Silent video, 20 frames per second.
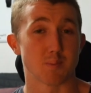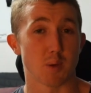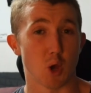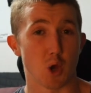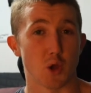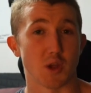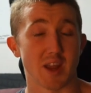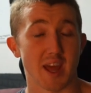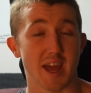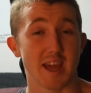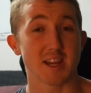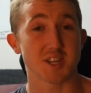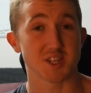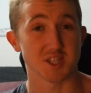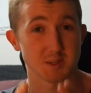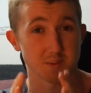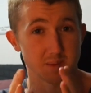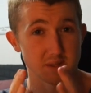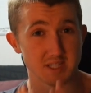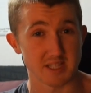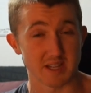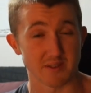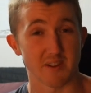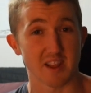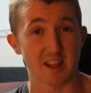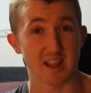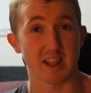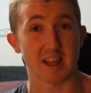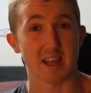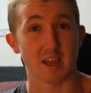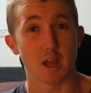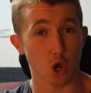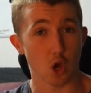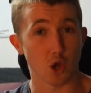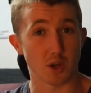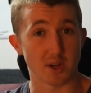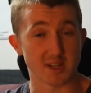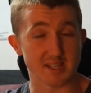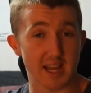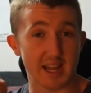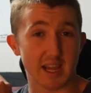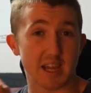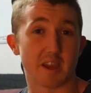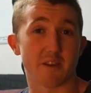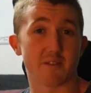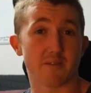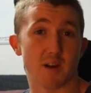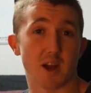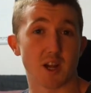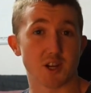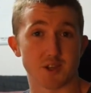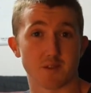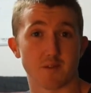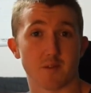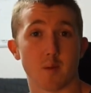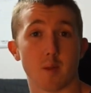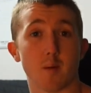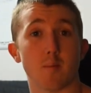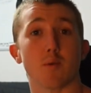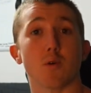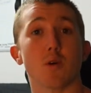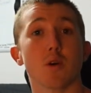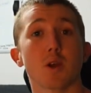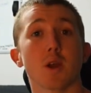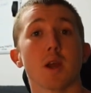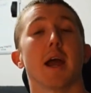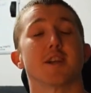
per day just specifically on taking a function from the book